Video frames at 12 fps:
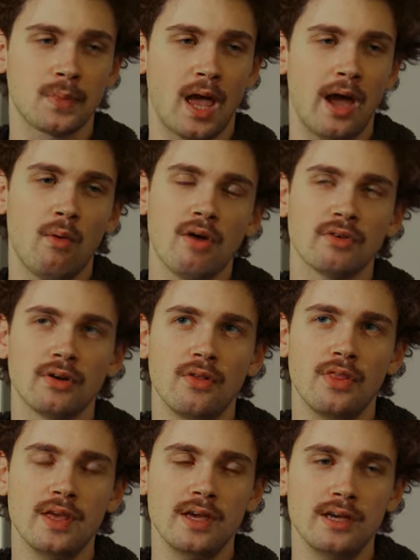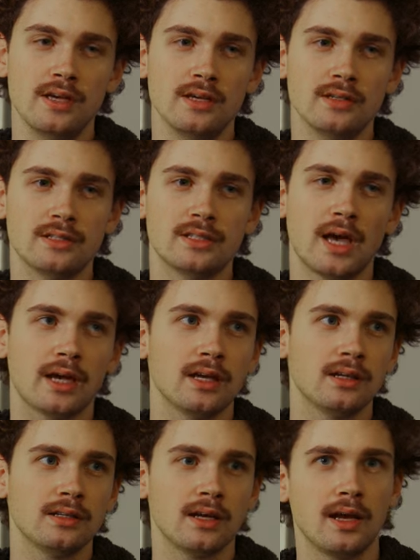However, the
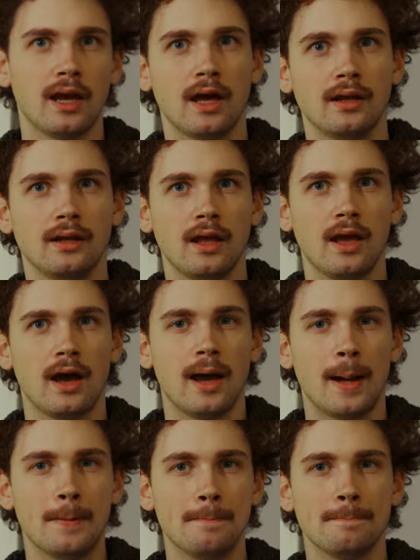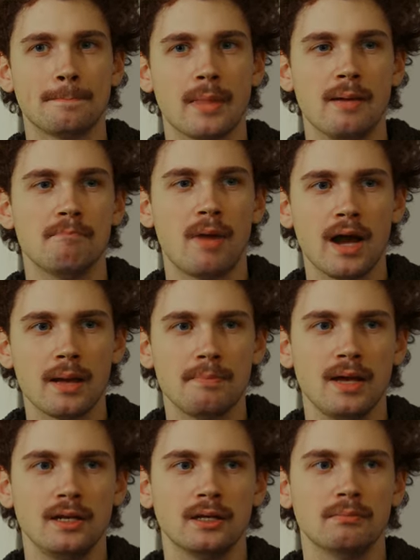second and, in my
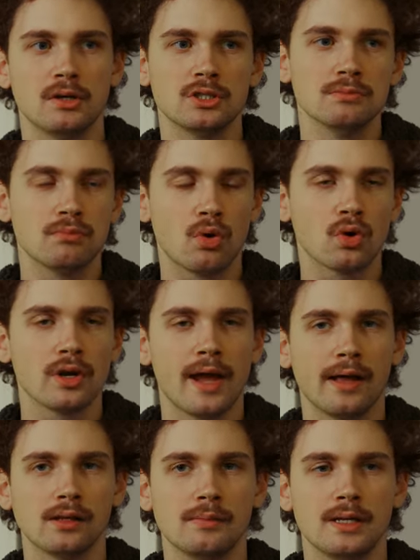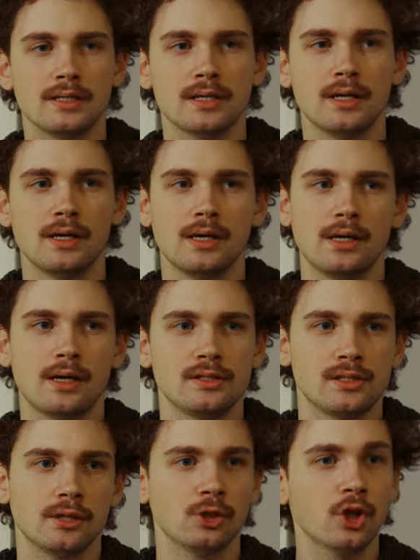opinion, most important element
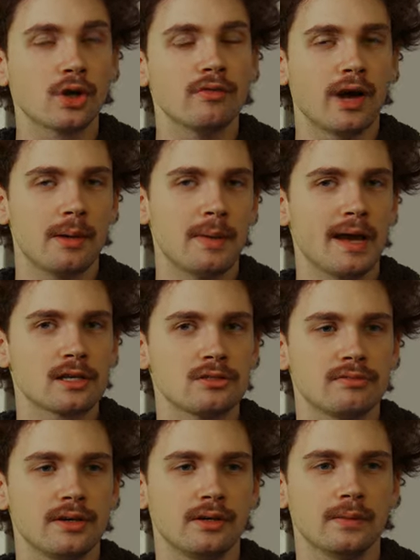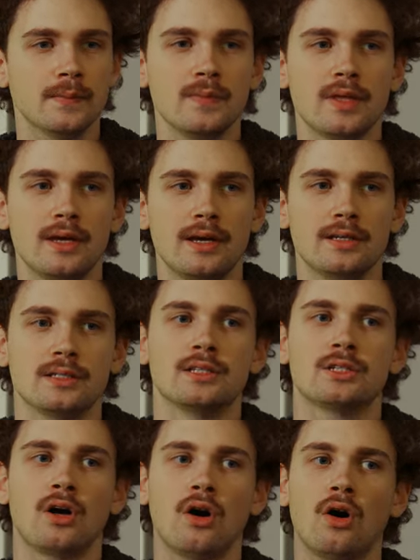to the look of IMAX film is its
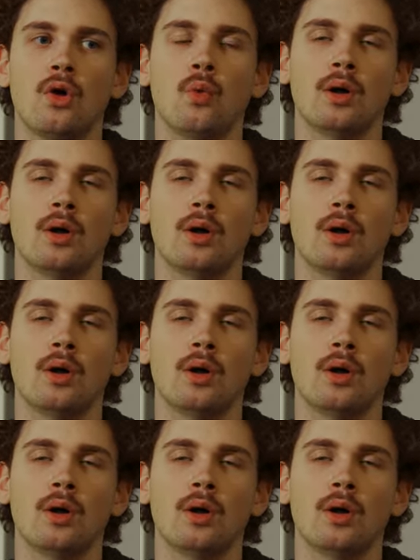tall